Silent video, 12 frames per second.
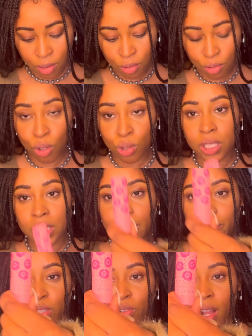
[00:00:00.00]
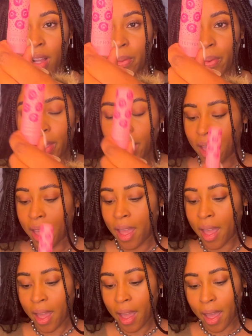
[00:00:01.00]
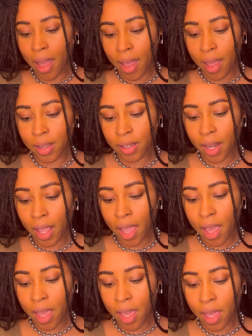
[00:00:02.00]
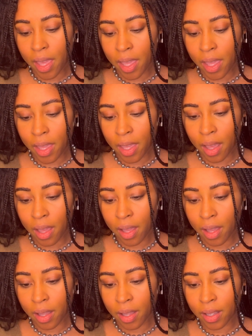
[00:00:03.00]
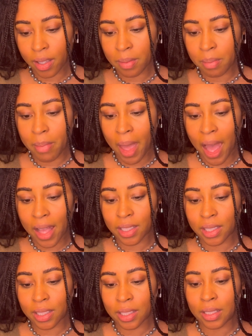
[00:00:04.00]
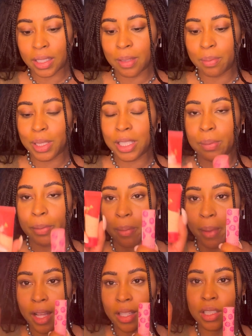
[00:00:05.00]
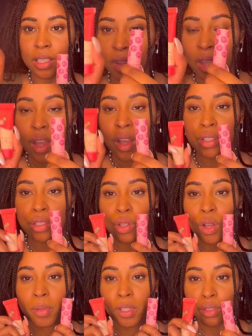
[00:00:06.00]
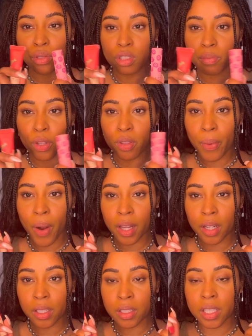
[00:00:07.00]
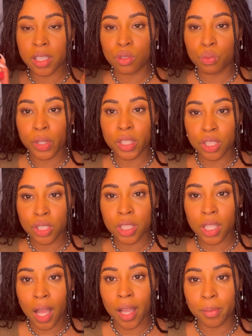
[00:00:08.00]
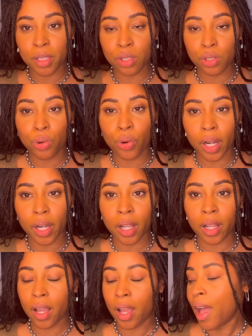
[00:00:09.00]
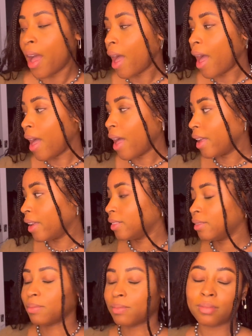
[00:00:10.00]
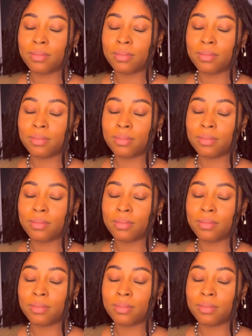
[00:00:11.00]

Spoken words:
rose lip scrub and a mask, lip sleeping mask. So I'm gonna use both products. It's winter time in New York, and